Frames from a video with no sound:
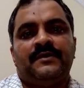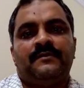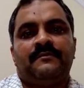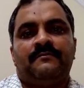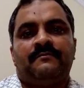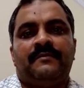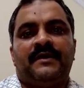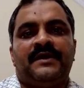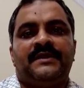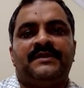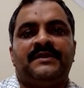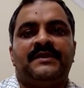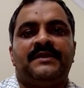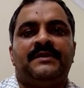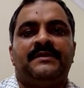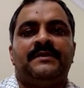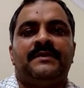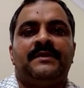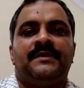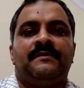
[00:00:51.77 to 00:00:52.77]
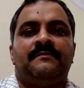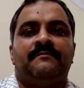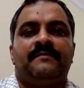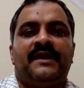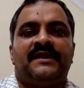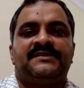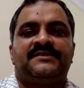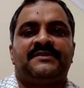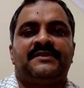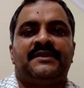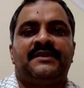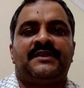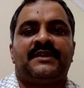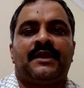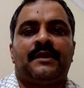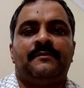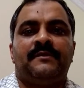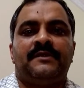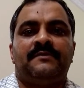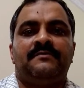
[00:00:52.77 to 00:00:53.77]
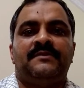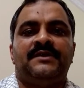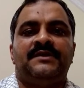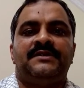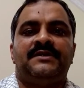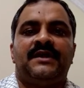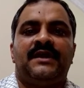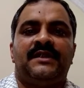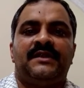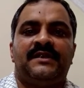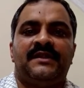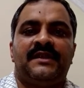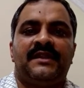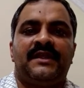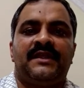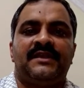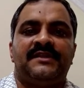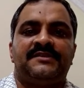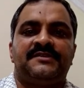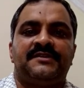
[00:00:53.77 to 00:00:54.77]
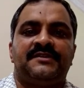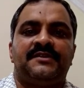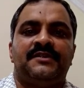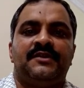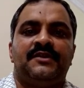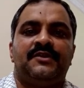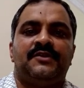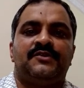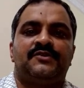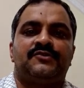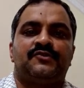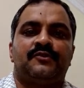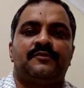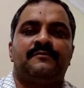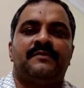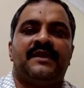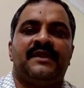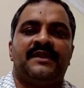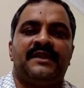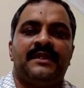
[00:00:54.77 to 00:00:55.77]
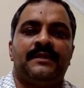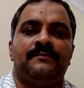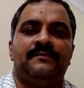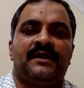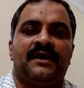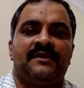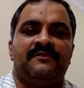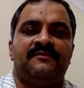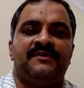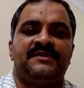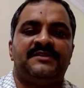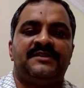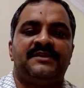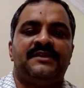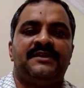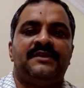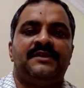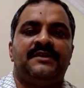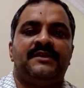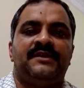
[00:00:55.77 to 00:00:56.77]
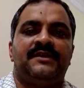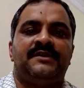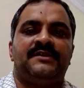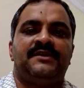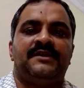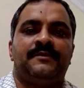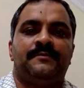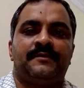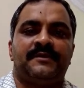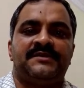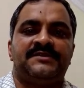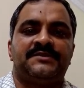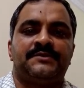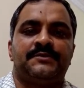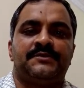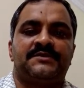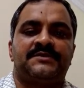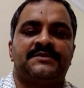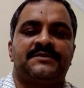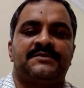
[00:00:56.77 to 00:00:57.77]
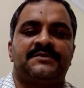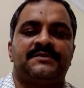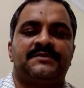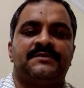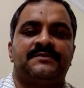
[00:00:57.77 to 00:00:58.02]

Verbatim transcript: by the passionate commitment and dedication shown by Team Anveshi in their pursuits.